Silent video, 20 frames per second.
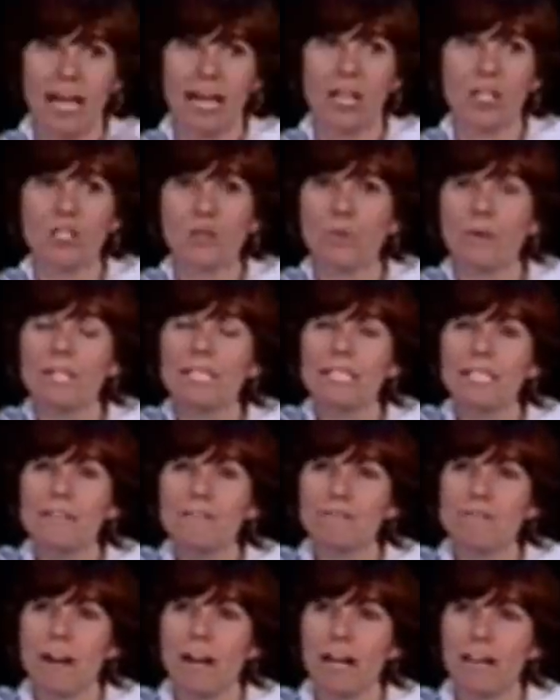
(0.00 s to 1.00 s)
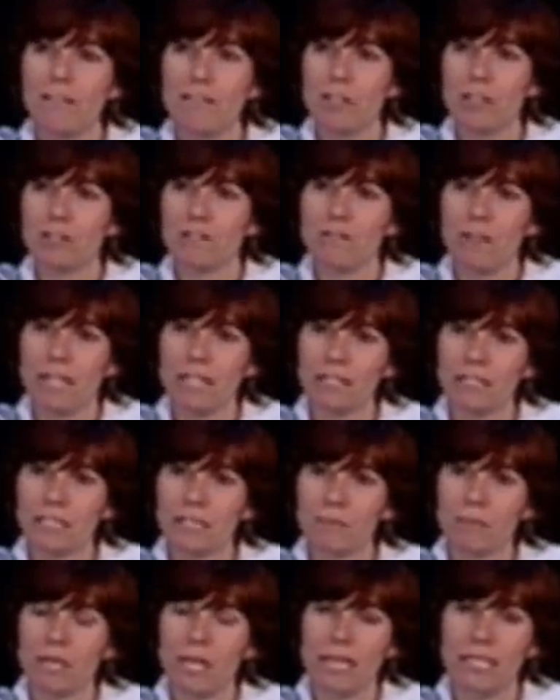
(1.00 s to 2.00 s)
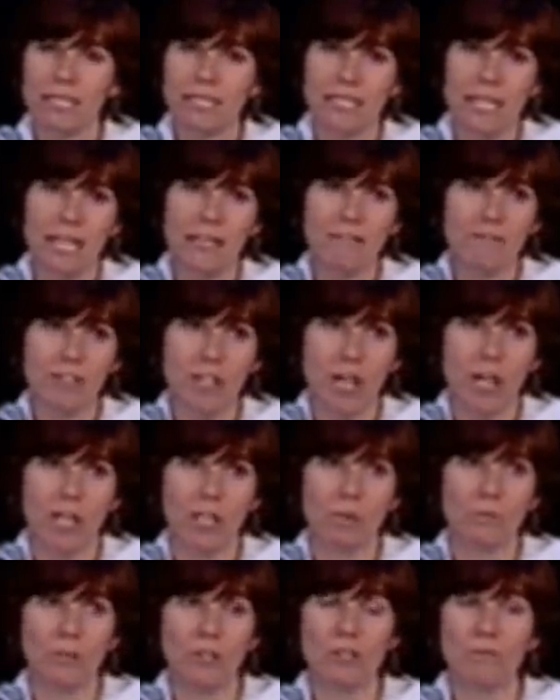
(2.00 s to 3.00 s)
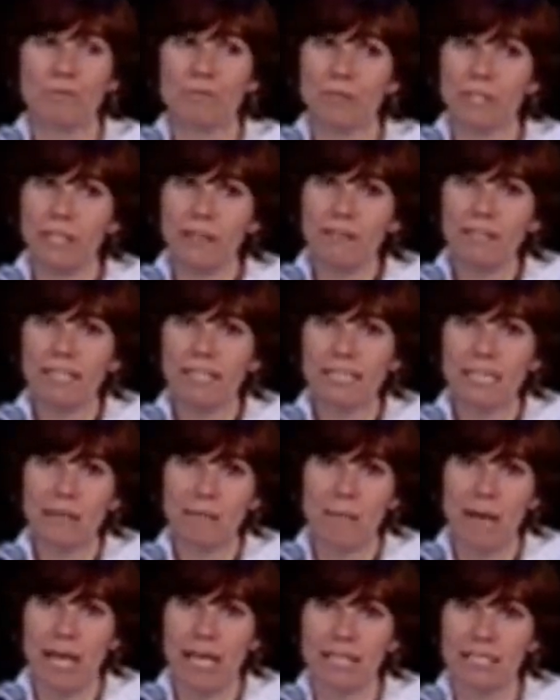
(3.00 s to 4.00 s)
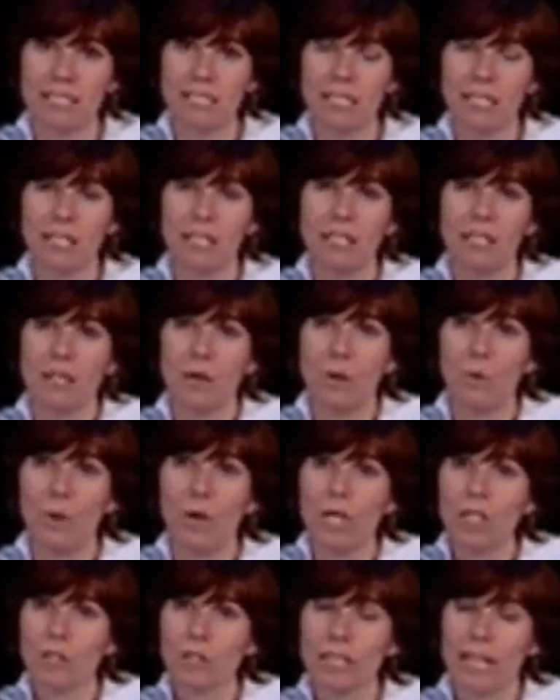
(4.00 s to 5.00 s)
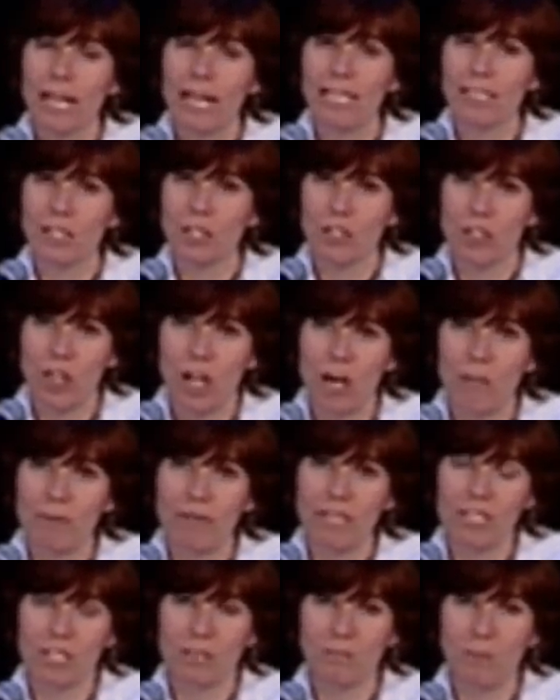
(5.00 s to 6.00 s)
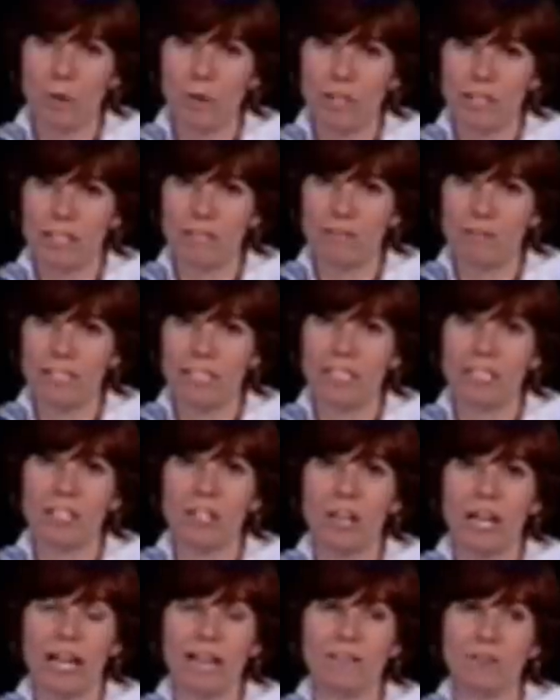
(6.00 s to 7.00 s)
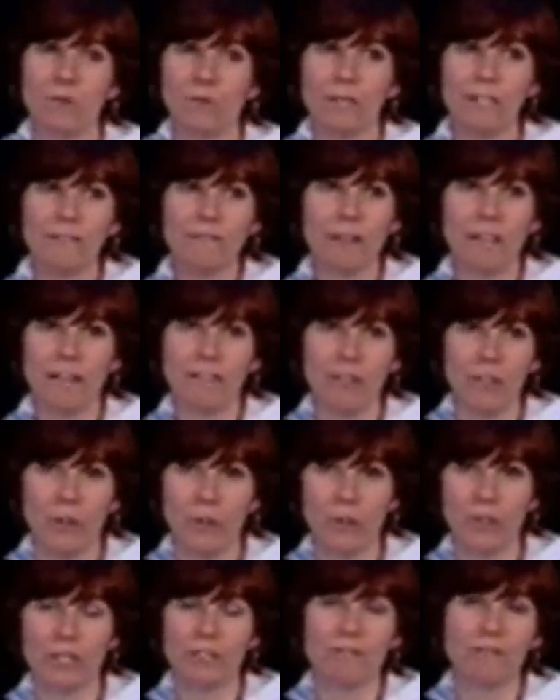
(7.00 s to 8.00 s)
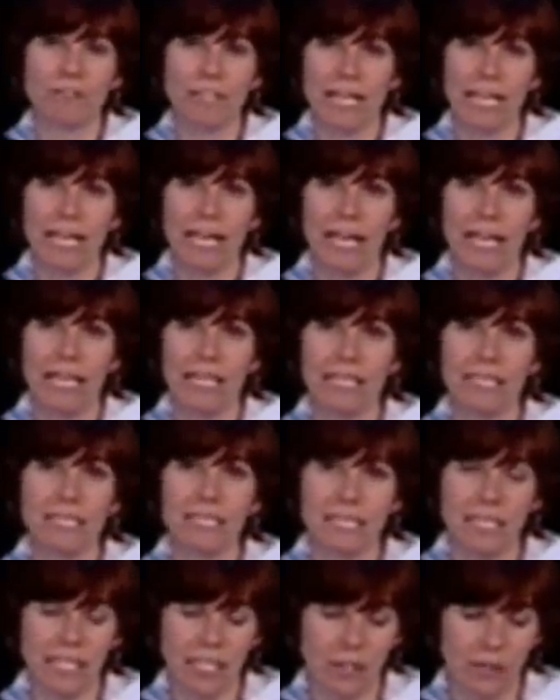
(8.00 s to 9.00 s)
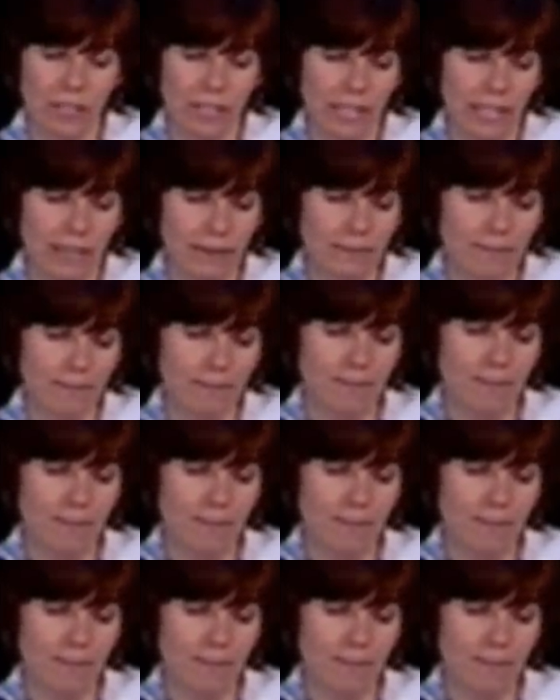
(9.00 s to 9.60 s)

and our 25 year vital supply safeguard, which previously meant oil or gas could not be exported if we did not have 25 years for Canadian security.